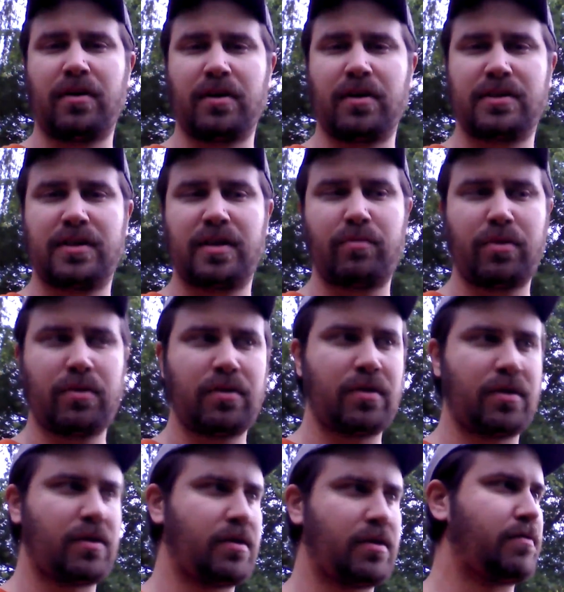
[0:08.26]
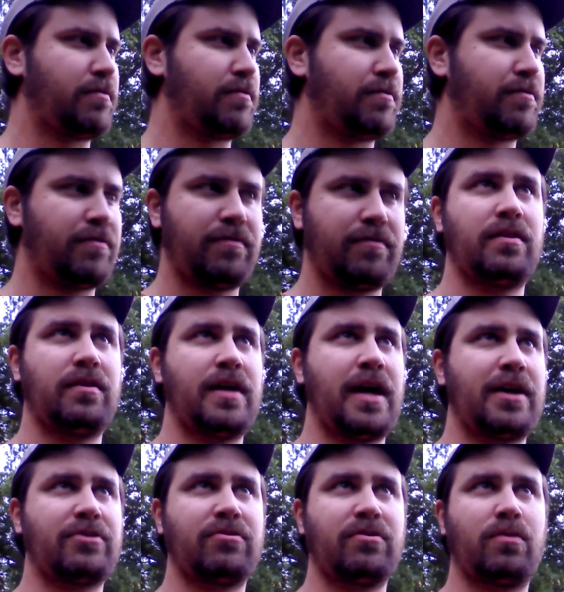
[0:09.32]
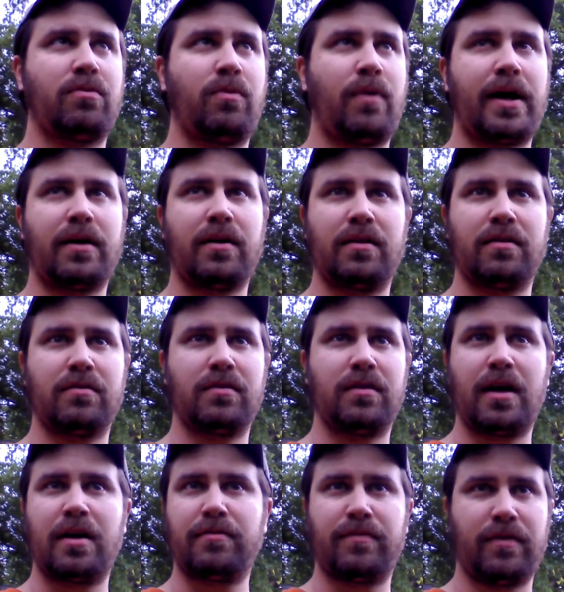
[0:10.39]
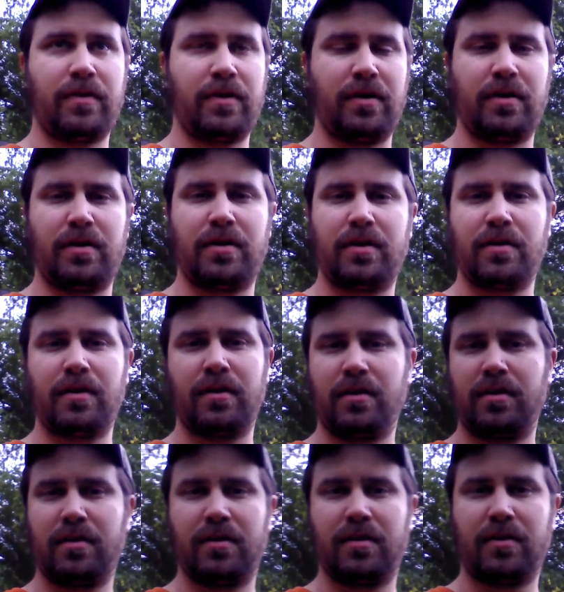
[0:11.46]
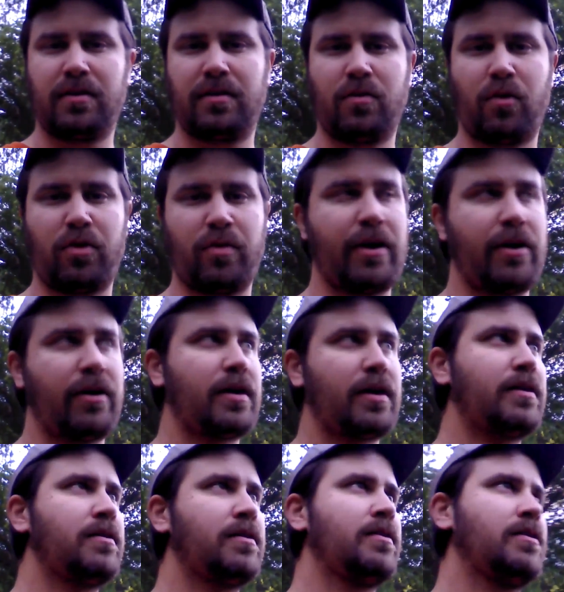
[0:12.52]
a symbol of natural wildlife in North America,